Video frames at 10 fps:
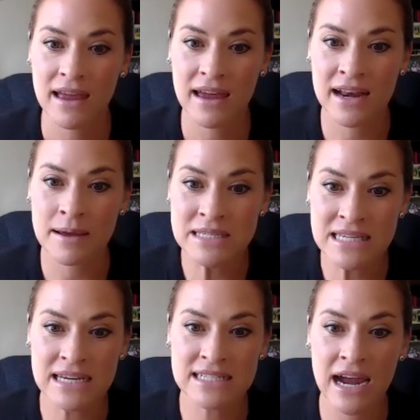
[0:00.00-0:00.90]
And I'm
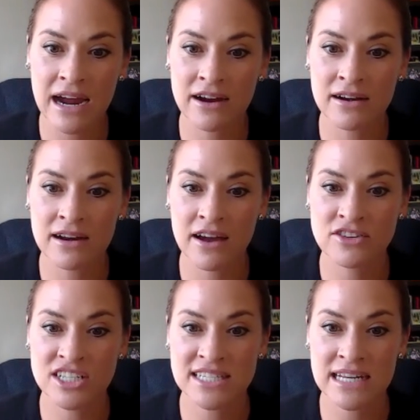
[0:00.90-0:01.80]
sick and tired of
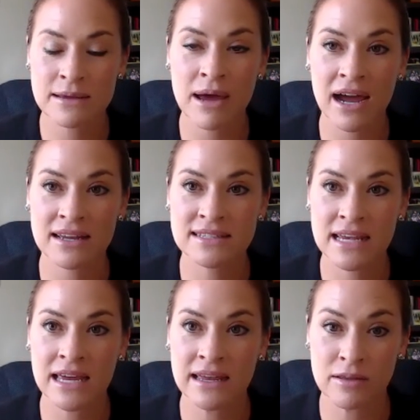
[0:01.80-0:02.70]
just sitting back and
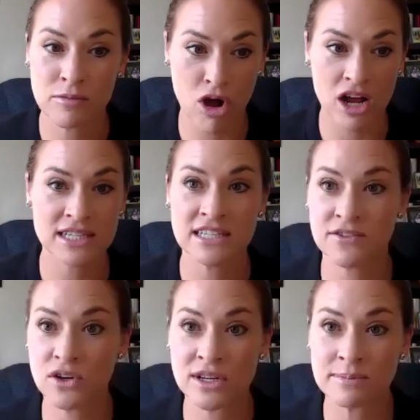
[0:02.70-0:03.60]
saying processed
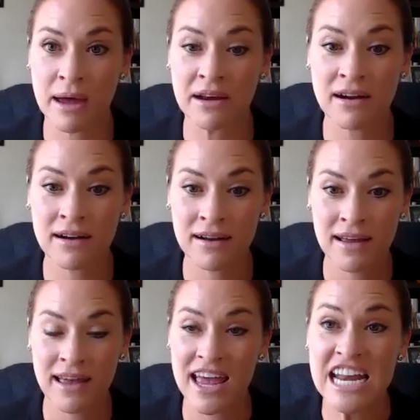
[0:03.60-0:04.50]
food is better
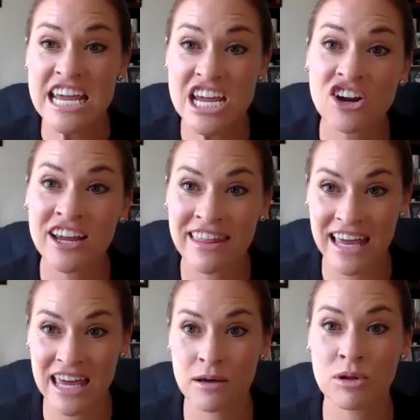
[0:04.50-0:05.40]
and hearing
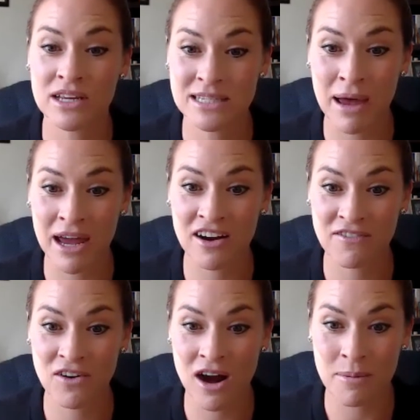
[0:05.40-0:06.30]
that kibble is better
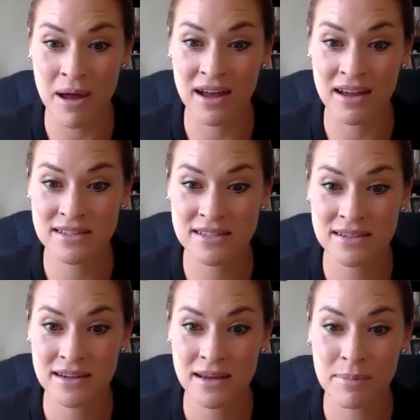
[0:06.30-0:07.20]
for our
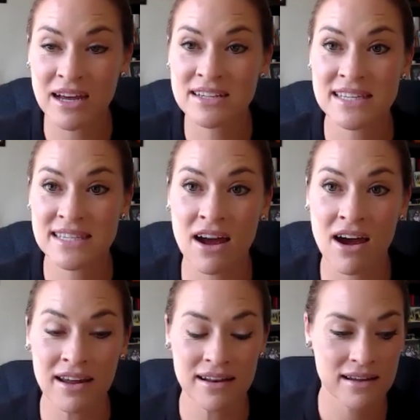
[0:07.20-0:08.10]
pets, because it's
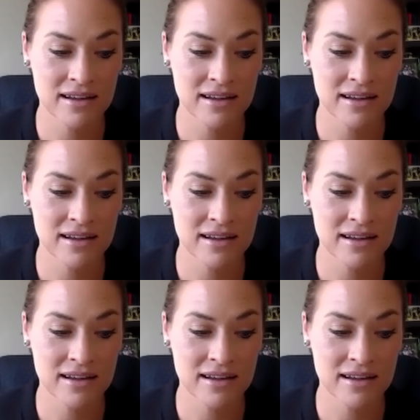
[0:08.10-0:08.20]
not.